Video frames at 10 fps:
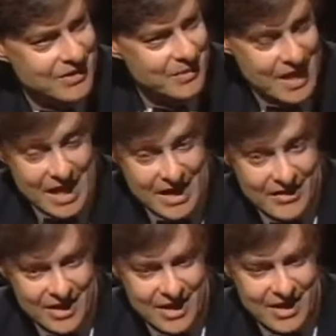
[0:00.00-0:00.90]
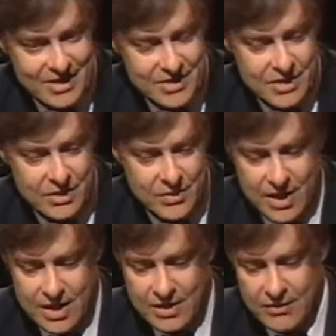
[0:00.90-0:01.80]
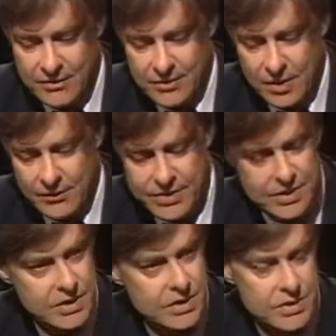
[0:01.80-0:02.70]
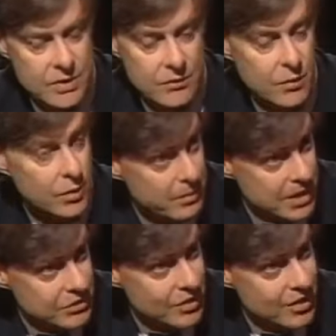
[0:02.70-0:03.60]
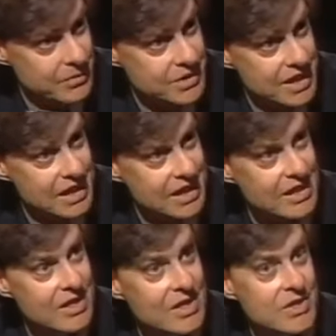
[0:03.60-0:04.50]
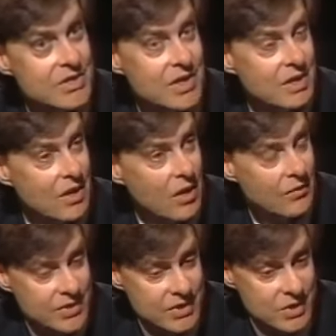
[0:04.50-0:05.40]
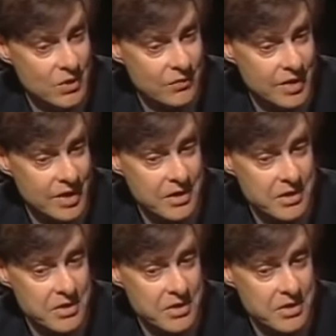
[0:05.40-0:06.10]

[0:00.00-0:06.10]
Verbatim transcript: I mean, that area is. So you have offices of all the major arms dealers, the offices of the